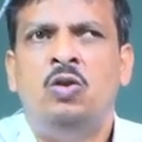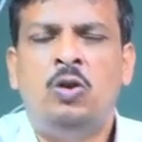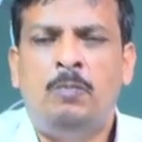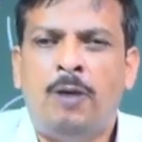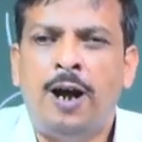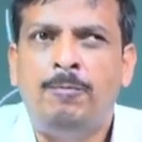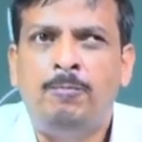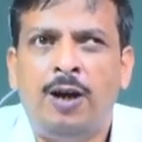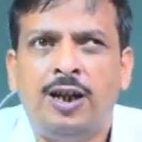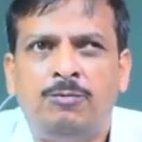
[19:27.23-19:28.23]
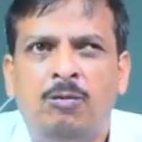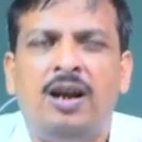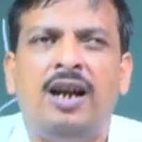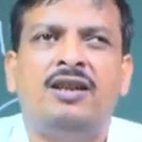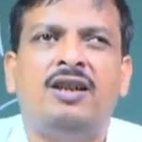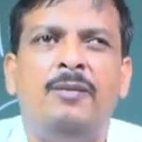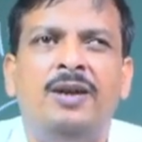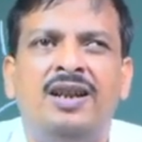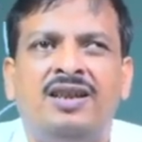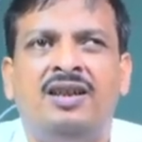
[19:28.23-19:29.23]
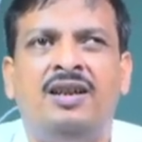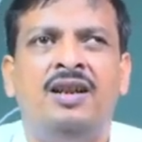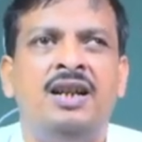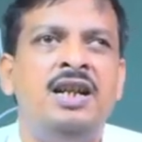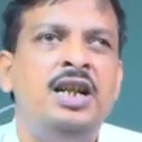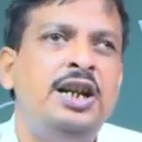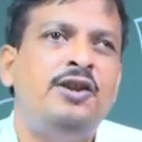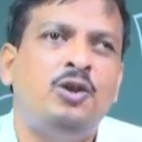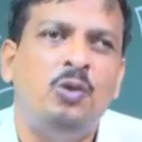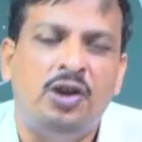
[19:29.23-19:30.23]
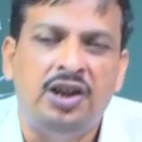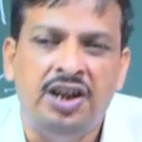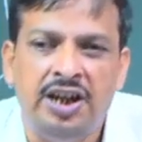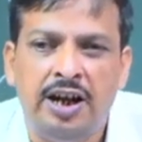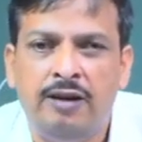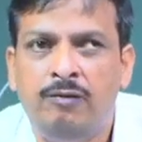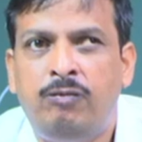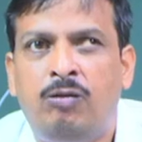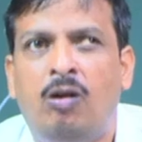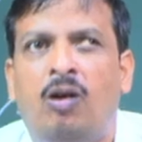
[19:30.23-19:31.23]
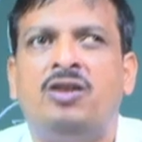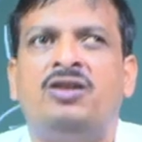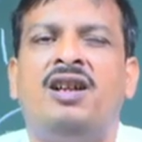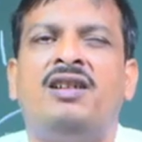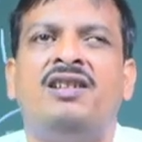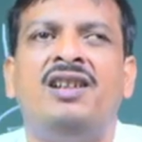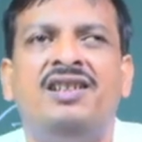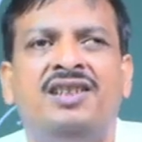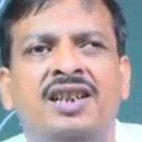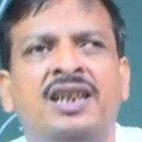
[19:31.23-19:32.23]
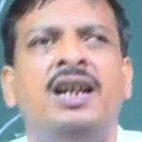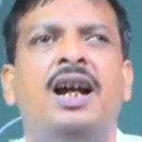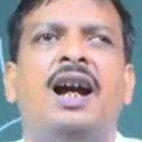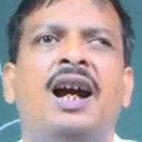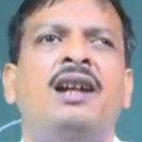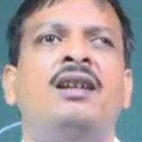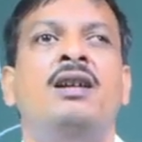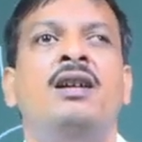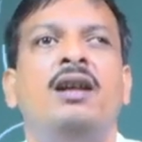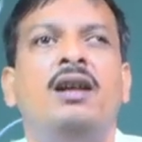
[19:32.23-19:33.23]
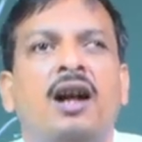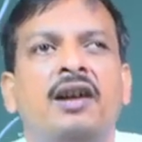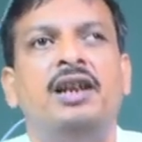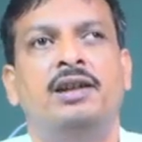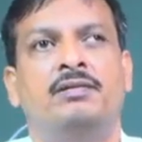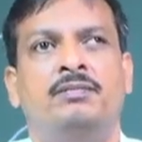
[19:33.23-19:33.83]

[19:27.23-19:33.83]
So, purpose for examination is to reinforce the teaching and learning.